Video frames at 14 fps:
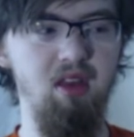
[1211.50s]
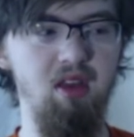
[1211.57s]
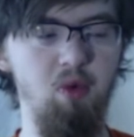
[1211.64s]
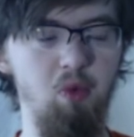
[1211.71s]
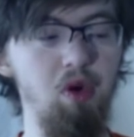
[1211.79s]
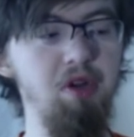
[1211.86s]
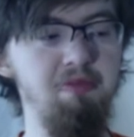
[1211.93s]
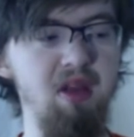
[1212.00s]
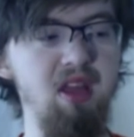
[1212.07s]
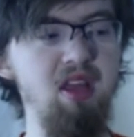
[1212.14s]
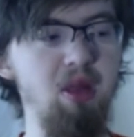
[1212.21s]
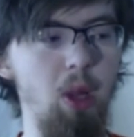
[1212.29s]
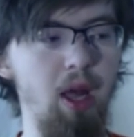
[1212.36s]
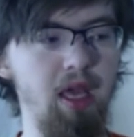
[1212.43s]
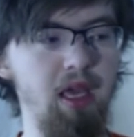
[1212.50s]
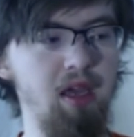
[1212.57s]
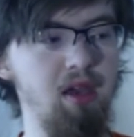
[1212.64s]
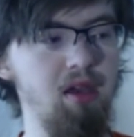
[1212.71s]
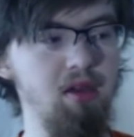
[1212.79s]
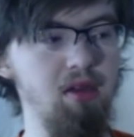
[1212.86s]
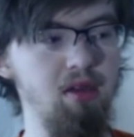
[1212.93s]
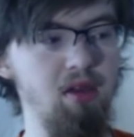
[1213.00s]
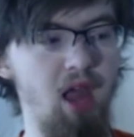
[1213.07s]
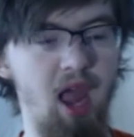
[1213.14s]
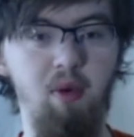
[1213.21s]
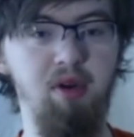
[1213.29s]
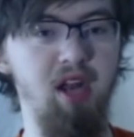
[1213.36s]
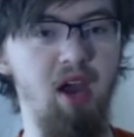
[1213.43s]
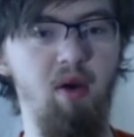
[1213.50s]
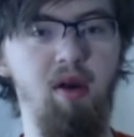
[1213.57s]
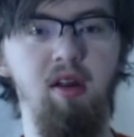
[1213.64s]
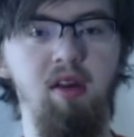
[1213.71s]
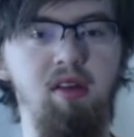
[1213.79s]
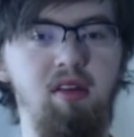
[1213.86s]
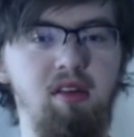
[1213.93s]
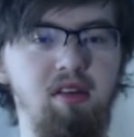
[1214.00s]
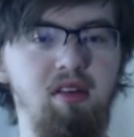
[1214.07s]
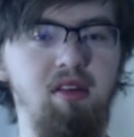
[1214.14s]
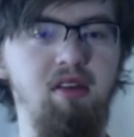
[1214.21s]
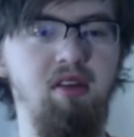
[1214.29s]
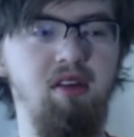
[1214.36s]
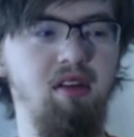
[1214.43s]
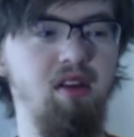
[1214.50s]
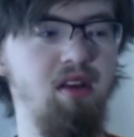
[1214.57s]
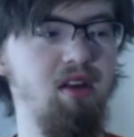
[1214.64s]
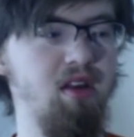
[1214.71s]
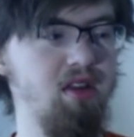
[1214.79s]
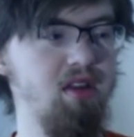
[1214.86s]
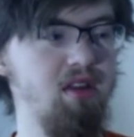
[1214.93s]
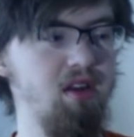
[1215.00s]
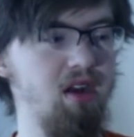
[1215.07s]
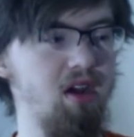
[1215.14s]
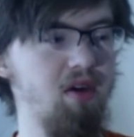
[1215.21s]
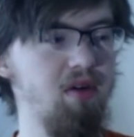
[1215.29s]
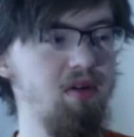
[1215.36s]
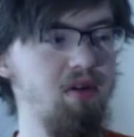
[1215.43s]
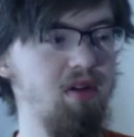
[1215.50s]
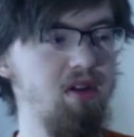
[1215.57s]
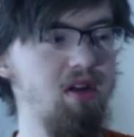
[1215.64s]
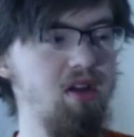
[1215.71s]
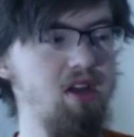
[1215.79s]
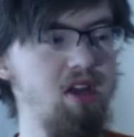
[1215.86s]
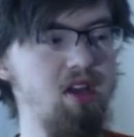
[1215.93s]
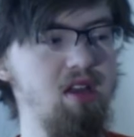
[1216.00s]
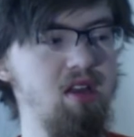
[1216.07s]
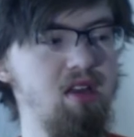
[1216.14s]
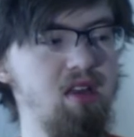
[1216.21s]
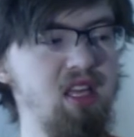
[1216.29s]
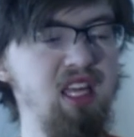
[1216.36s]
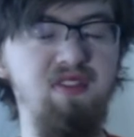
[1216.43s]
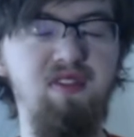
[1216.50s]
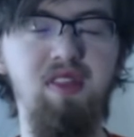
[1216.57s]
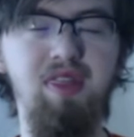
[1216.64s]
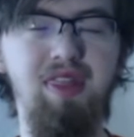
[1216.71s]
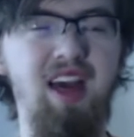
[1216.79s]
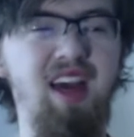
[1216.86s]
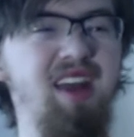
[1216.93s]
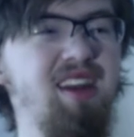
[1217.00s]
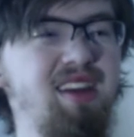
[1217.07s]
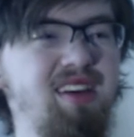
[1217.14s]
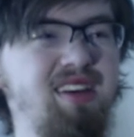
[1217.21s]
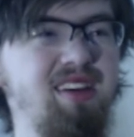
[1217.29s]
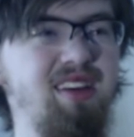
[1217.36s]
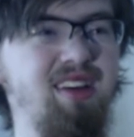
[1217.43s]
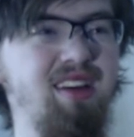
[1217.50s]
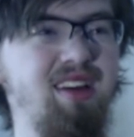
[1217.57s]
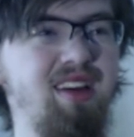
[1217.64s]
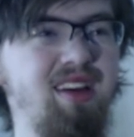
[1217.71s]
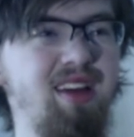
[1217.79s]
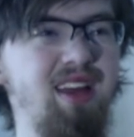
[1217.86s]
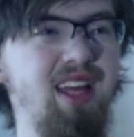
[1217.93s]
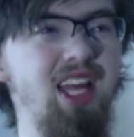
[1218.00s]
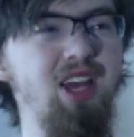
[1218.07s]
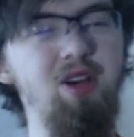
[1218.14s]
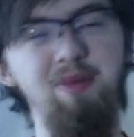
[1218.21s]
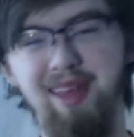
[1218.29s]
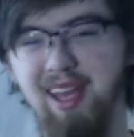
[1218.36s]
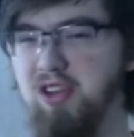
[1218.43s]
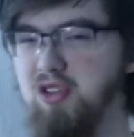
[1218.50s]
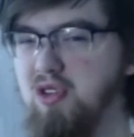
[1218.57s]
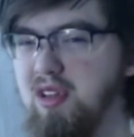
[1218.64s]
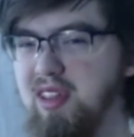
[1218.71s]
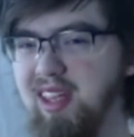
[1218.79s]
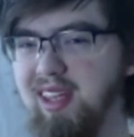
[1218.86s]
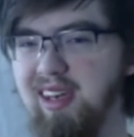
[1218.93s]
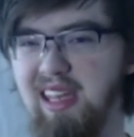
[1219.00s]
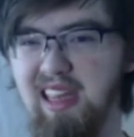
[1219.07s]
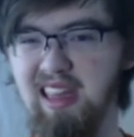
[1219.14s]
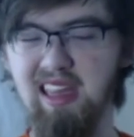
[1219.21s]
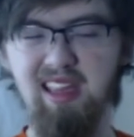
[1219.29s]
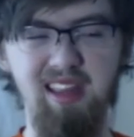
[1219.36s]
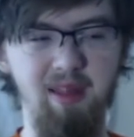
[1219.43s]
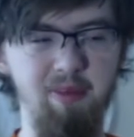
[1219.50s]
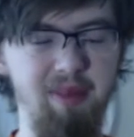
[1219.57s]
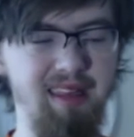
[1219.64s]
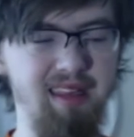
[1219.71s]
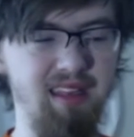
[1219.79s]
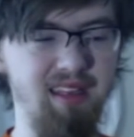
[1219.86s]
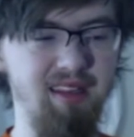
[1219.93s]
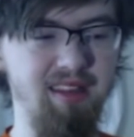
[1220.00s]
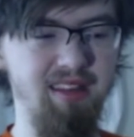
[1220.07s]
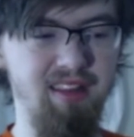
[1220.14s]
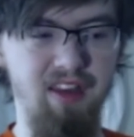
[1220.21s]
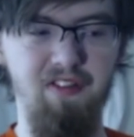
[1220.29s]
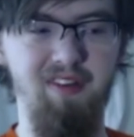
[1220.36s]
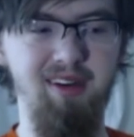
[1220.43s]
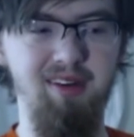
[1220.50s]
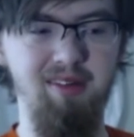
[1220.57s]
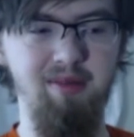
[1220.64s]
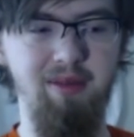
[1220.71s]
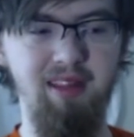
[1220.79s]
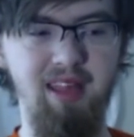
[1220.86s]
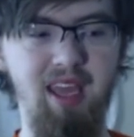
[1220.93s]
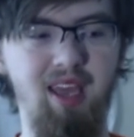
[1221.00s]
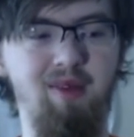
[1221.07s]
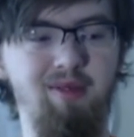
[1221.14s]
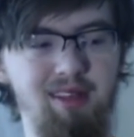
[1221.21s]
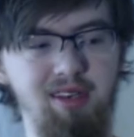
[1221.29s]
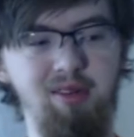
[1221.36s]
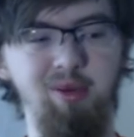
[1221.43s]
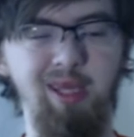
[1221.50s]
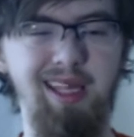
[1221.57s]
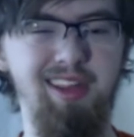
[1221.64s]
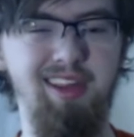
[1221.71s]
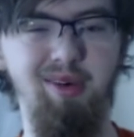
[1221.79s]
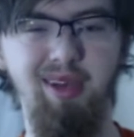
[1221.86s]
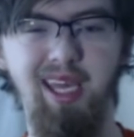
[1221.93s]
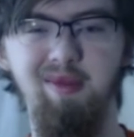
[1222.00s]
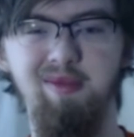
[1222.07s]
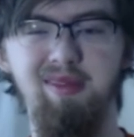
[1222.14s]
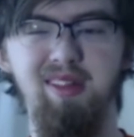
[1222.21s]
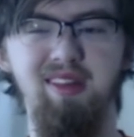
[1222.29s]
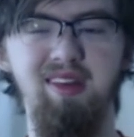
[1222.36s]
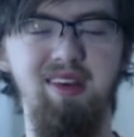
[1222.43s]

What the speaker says: would be like Hound Hour. You know, even then, it would be interesting to see something different be taken with the new Let's Go games.